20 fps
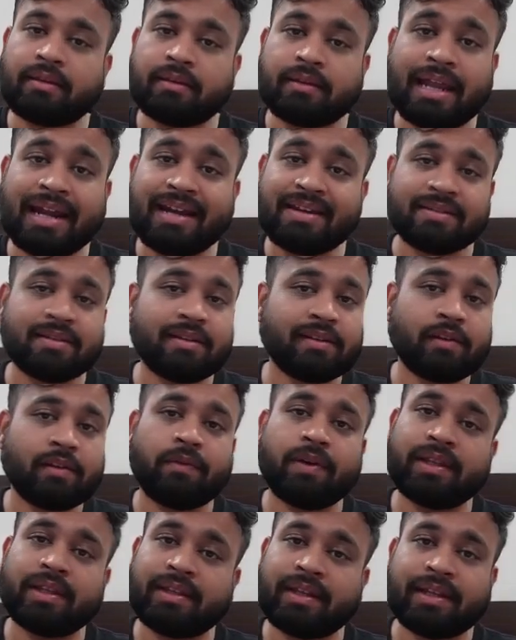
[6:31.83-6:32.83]
That is just the
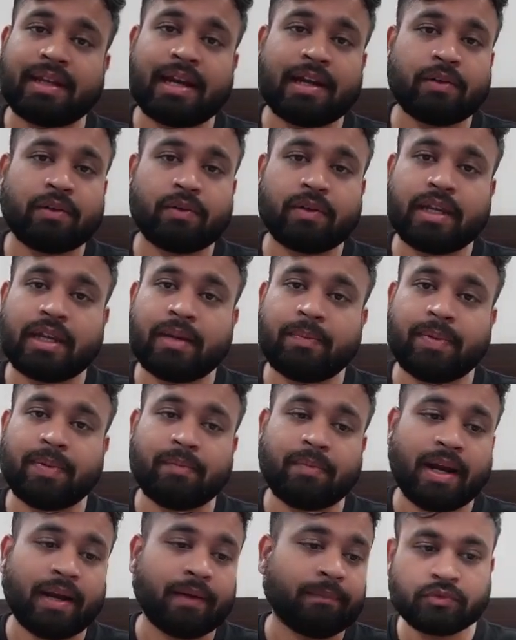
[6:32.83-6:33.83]
one thing that you keep in
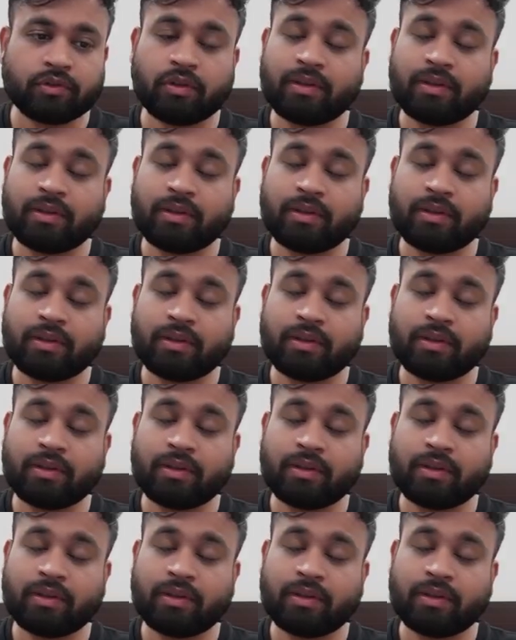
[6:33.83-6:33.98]
mind.